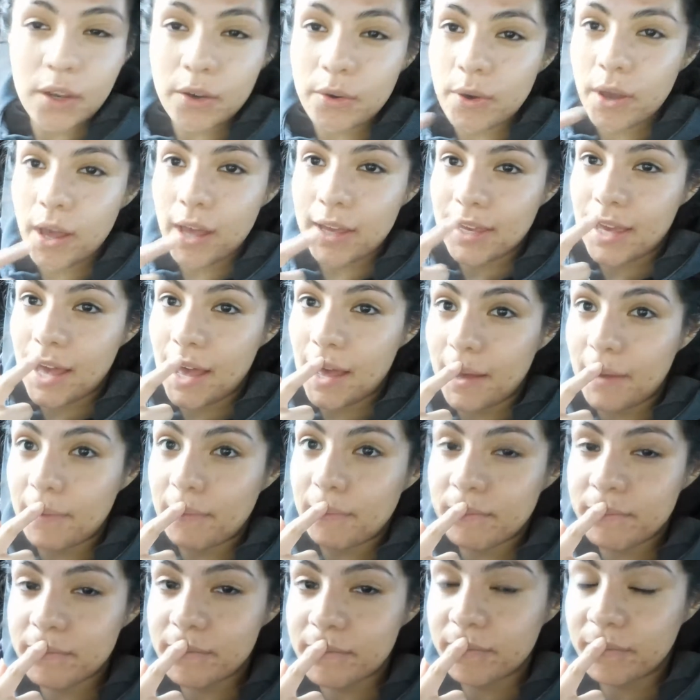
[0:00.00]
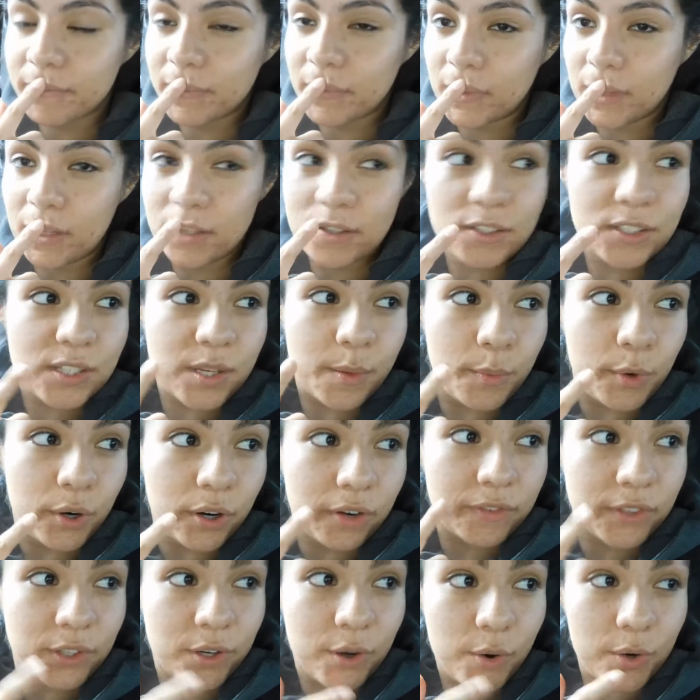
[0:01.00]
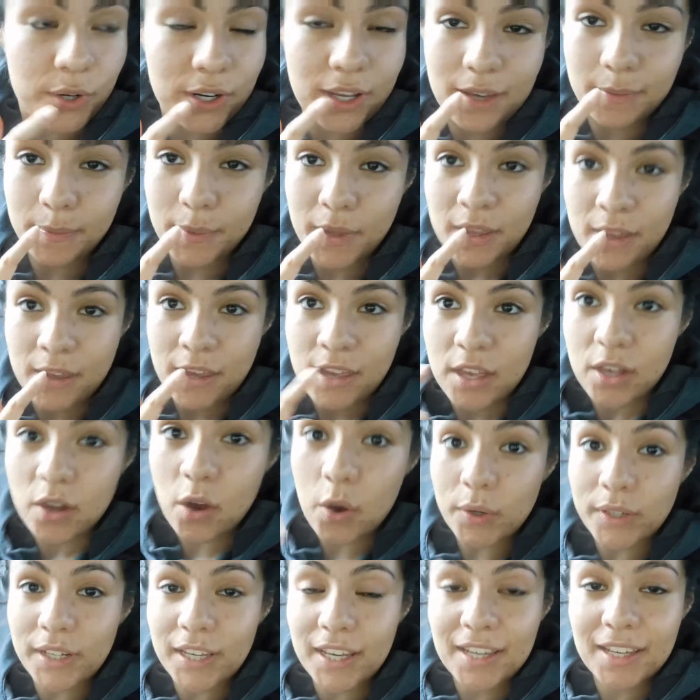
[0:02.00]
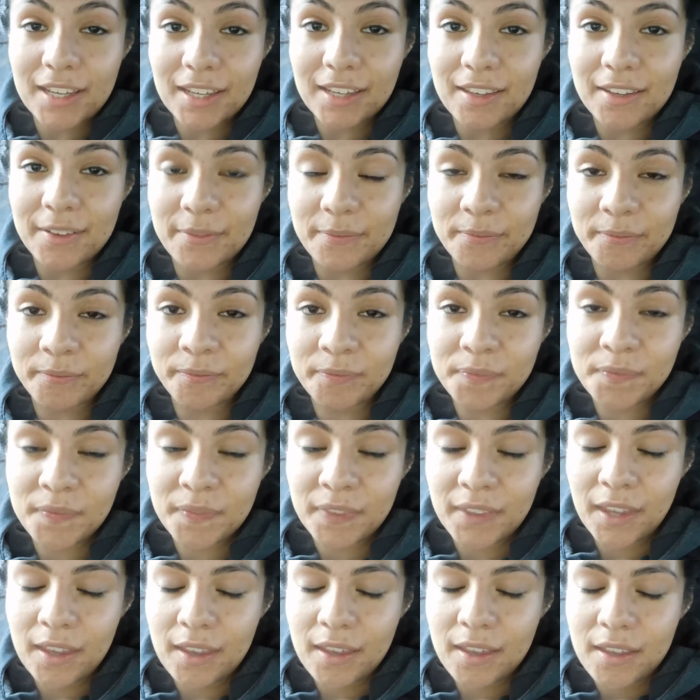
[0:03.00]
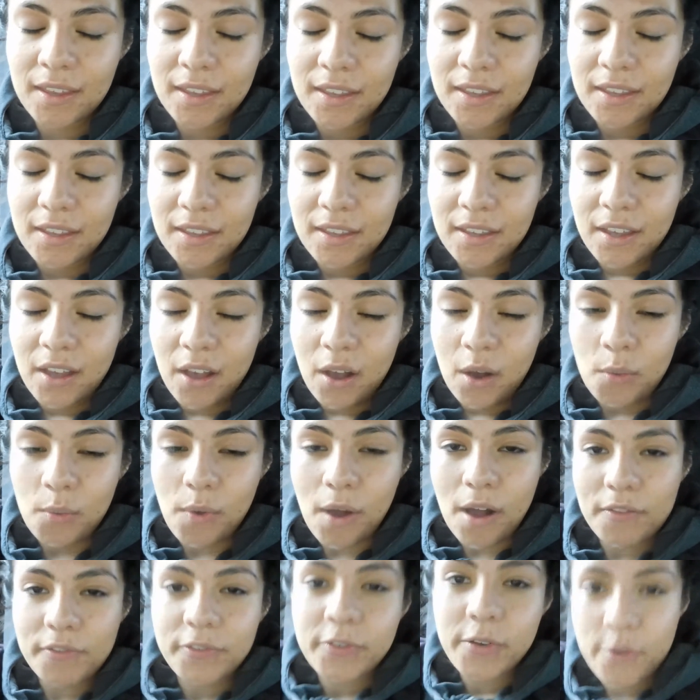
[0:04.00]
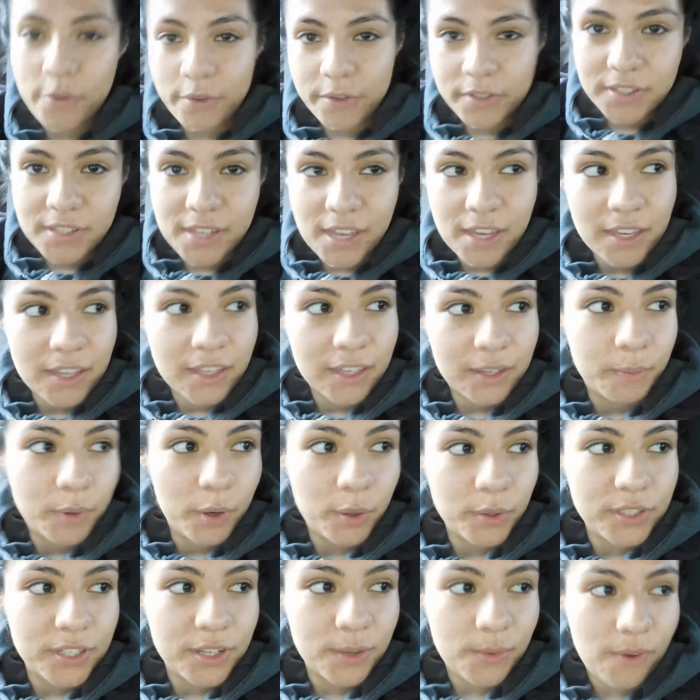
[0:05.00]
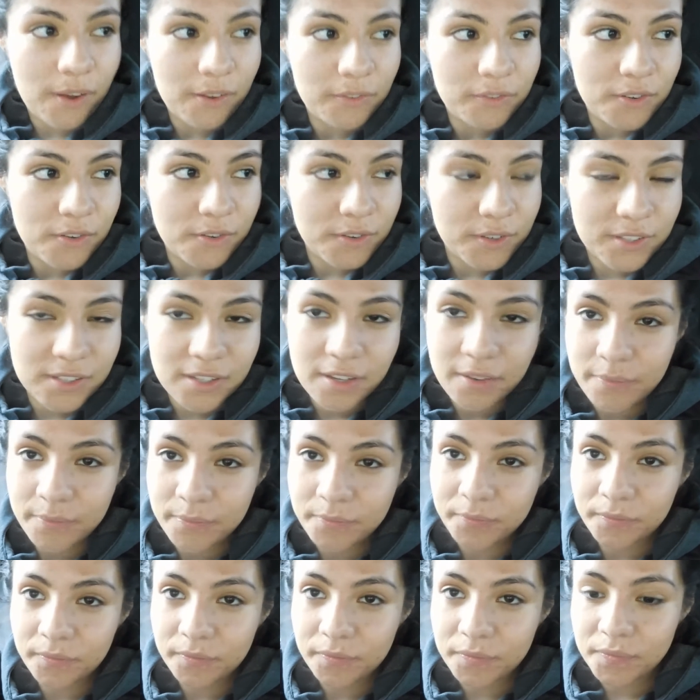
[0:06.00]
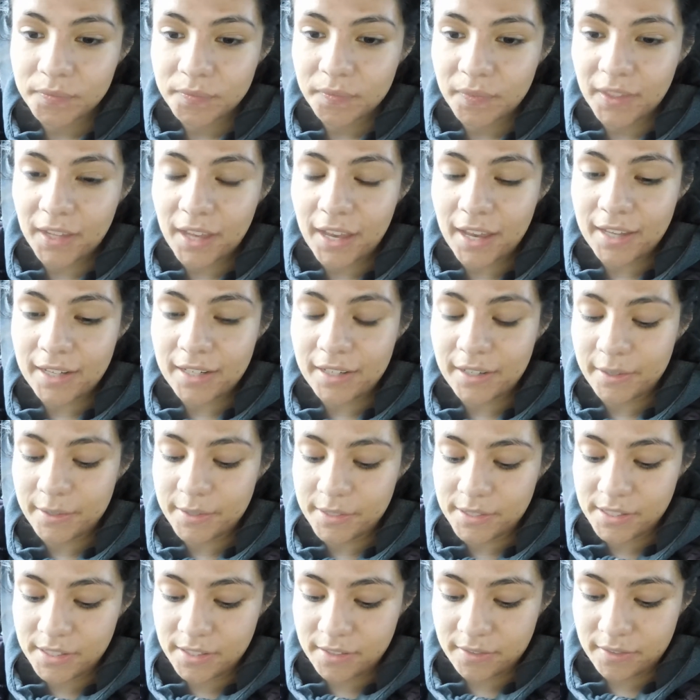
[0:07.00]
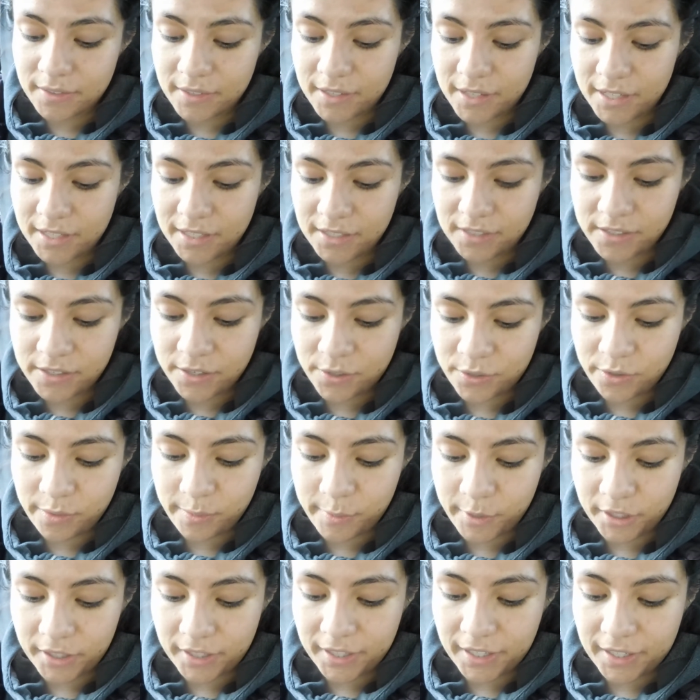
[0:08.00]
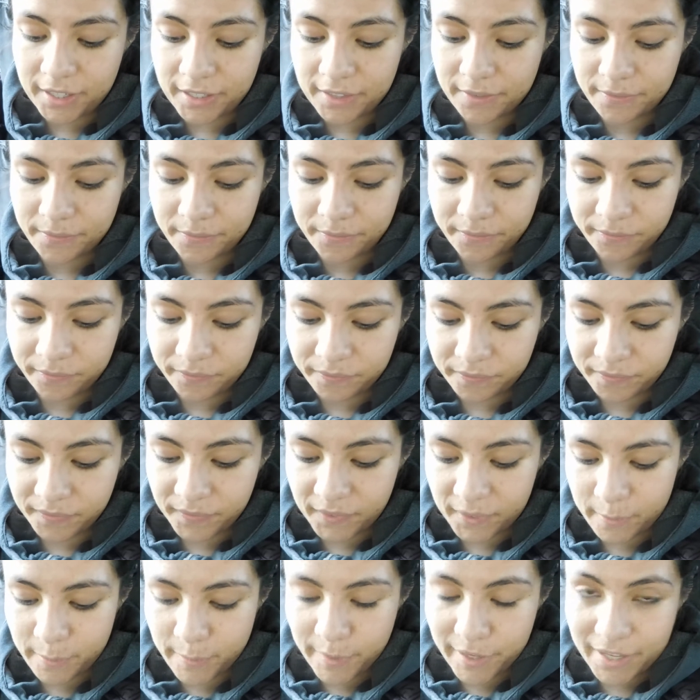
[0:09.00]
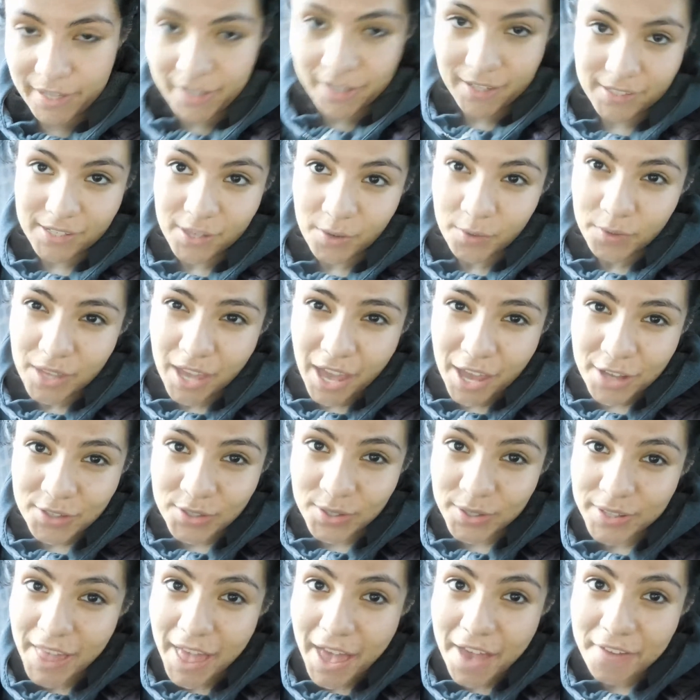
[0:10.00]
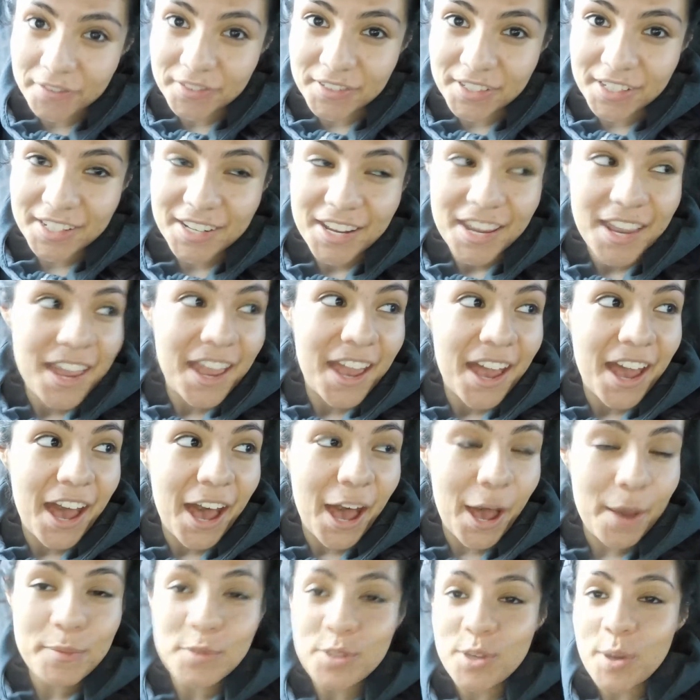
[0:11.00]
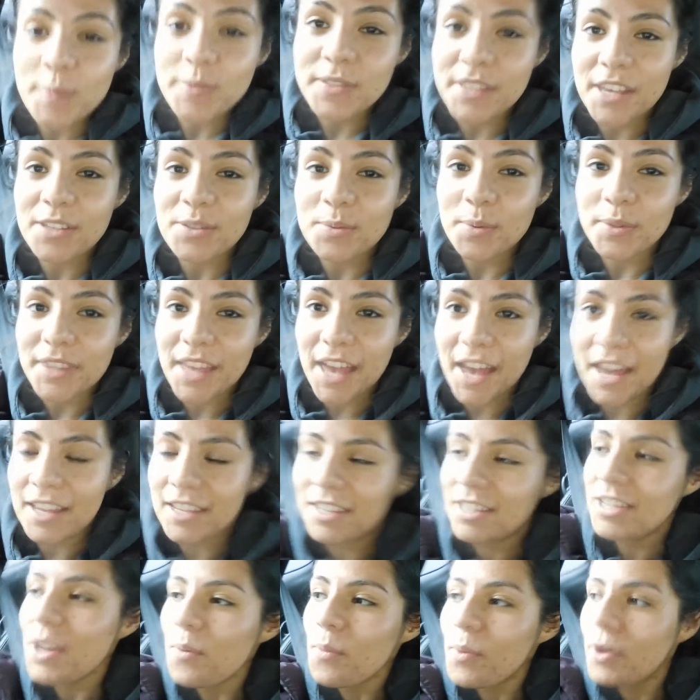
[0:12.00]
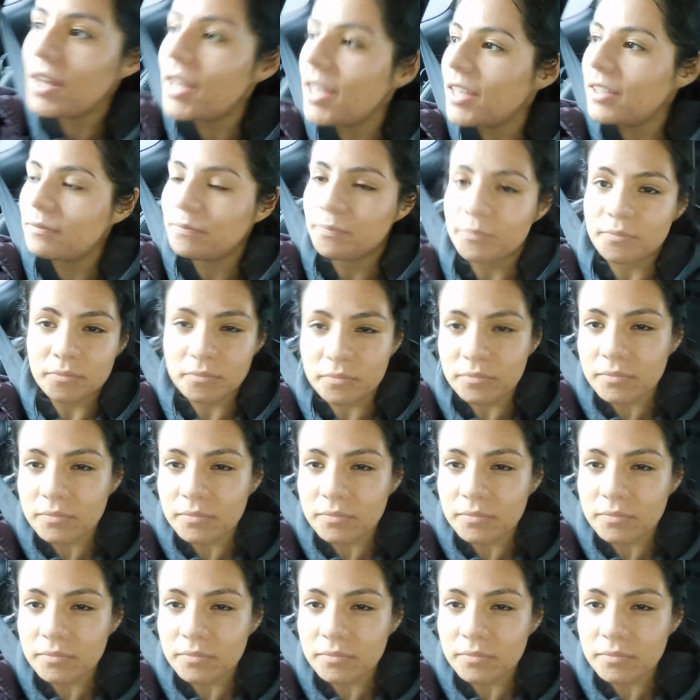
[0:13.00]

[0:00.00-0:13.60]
oh, I got some more of the Kodiak. Kodiak waffles, protein waffles, at a, uh, at a central market because I only had two left and I'm so obsessed with that. You know what?